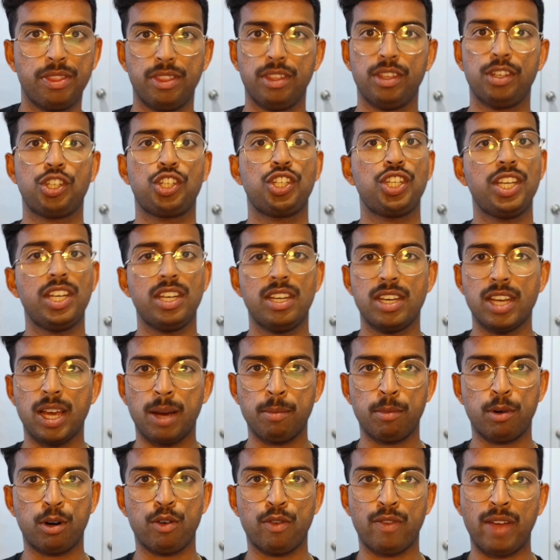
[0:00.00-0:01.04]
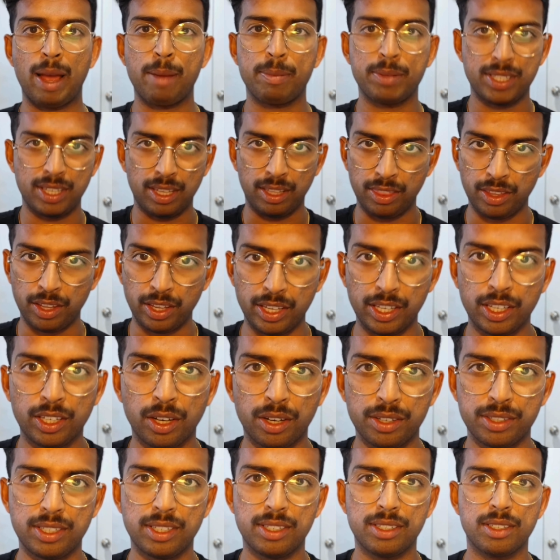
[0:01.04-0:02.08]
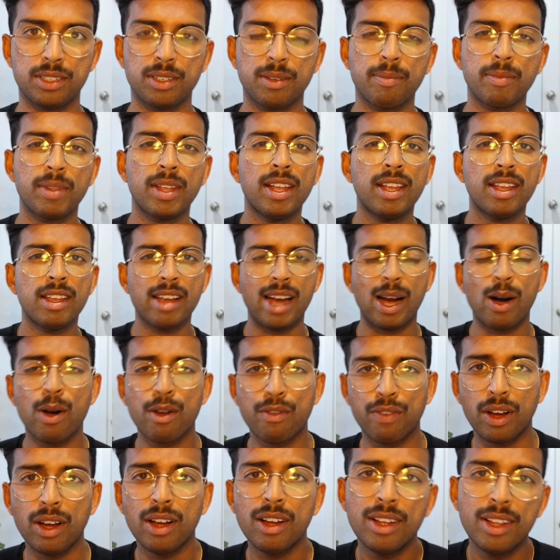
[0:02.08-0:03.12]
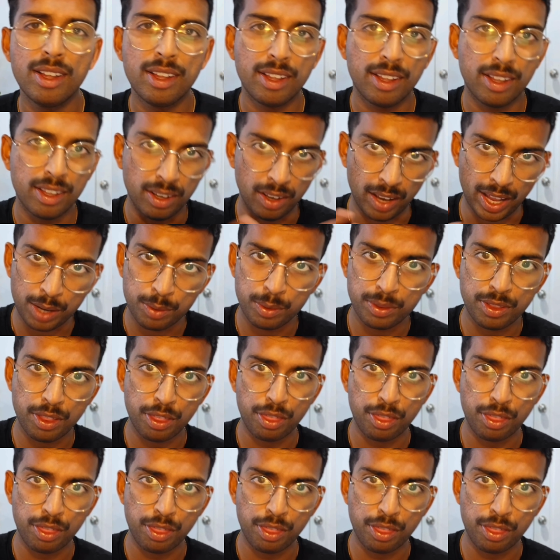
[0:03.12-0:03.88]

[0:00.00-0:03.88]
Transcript: the sheer number of apps in the ecosystem. However, like with the